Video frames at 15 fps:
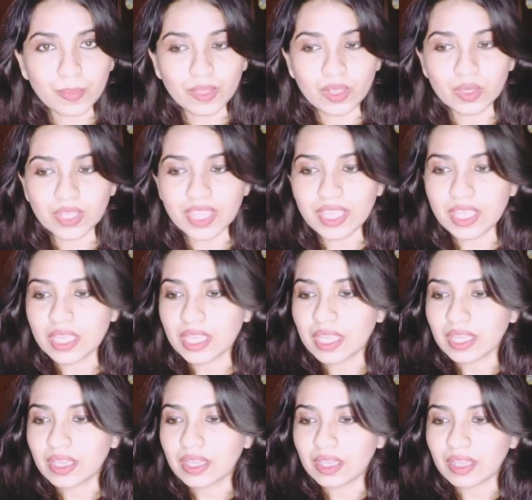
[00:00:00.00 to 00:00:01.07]
Okay,
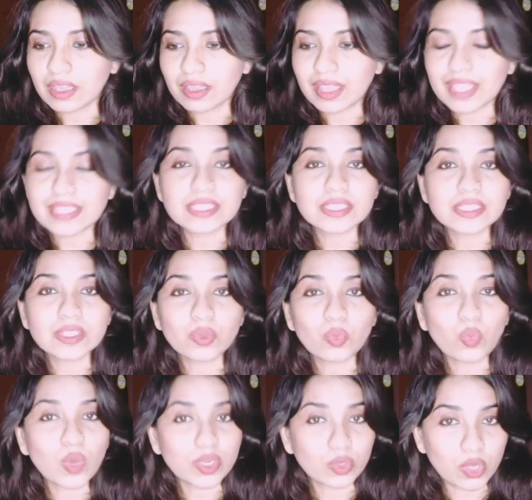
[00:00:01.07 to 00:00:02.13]
it's
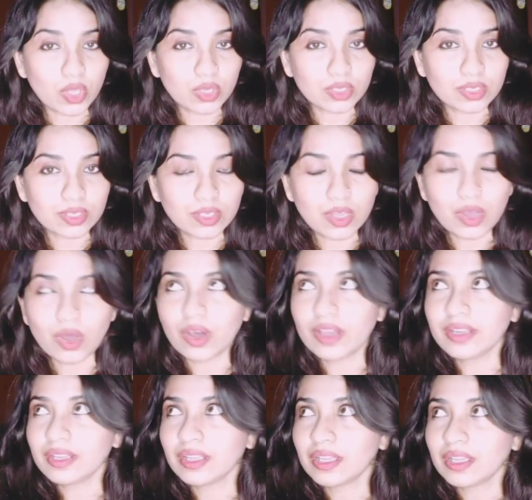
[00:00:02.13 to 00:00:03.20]
1 o'clock. Or
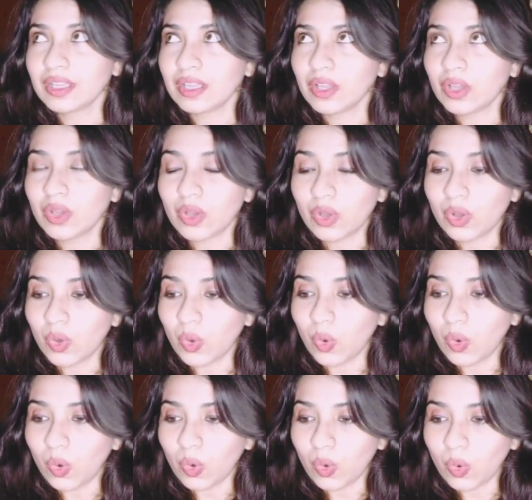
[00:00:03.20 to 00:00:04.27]

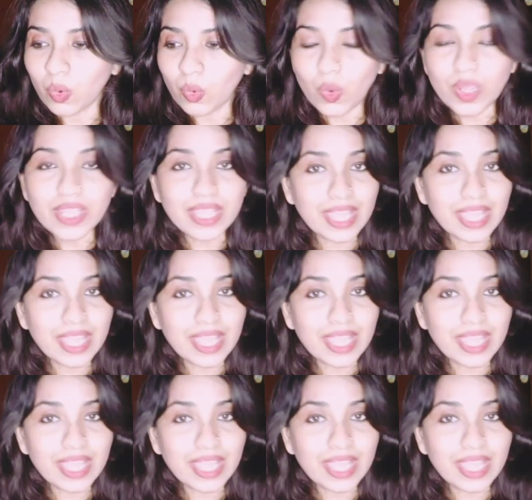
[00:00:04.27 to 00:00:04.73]
hoy